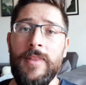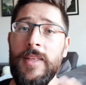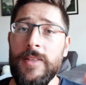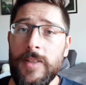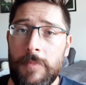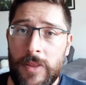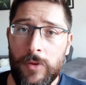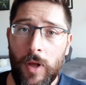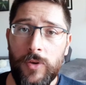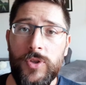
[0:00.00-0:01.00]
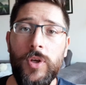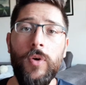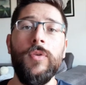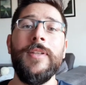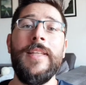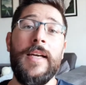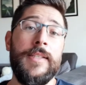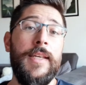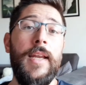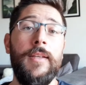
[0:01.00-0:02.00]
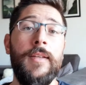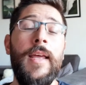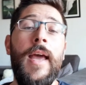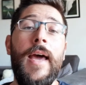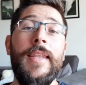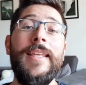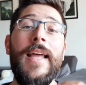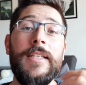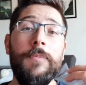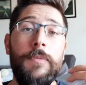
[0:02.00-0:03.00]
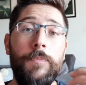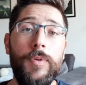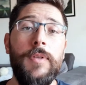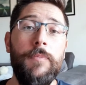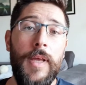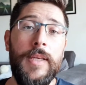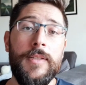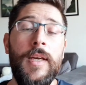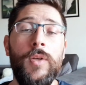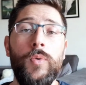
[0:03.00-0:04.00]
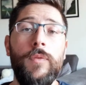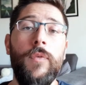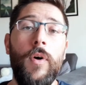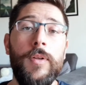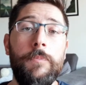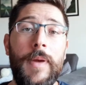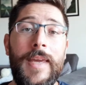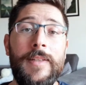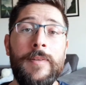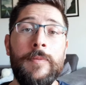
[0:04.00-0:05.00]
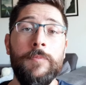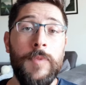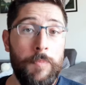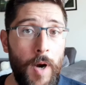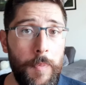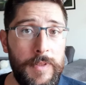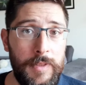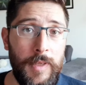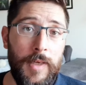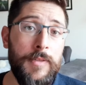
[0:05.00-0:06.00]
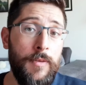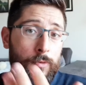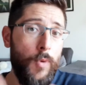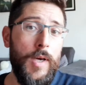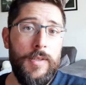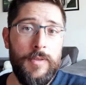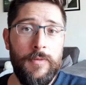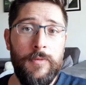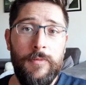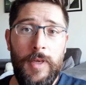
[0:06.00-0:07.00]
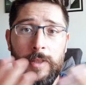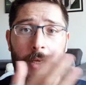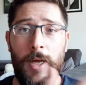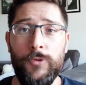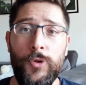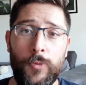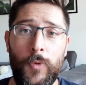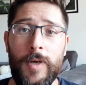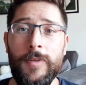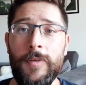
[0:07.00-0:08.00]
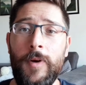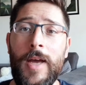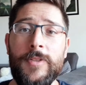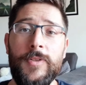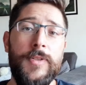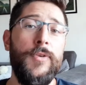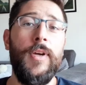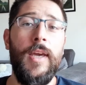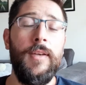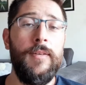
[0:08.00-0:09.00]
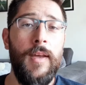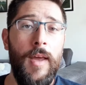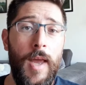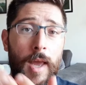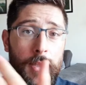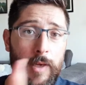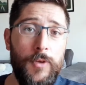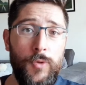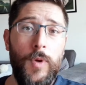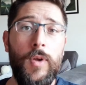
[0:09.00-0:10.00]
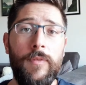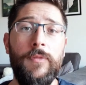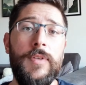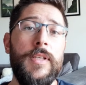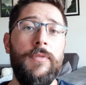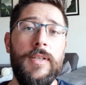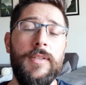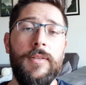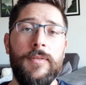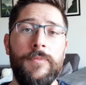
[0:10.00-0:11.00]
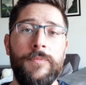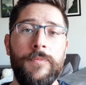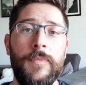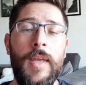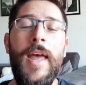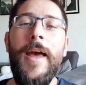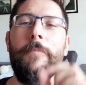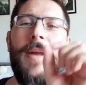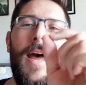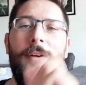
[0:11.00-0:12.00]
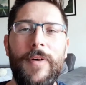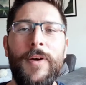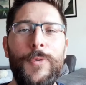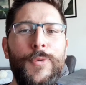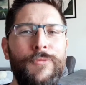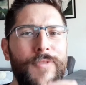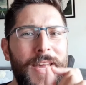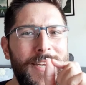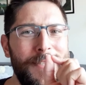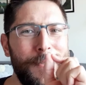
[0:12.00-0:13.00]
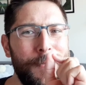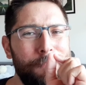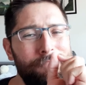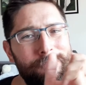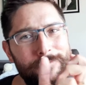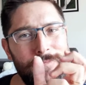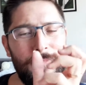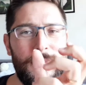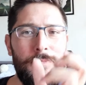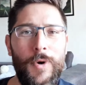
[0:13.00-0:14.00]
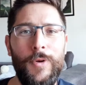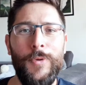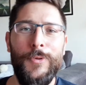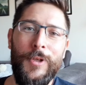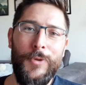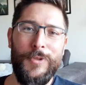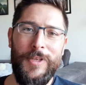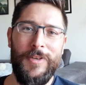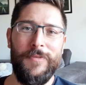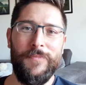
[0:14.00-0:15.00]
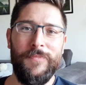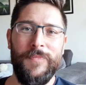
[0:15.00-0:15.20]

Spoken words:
This is the methodology called tax credit, and it has been put in place to avoid paying the property tax twice, in the country where the asset is located and the country where you have a fiscal resident. But I have a very small good news here.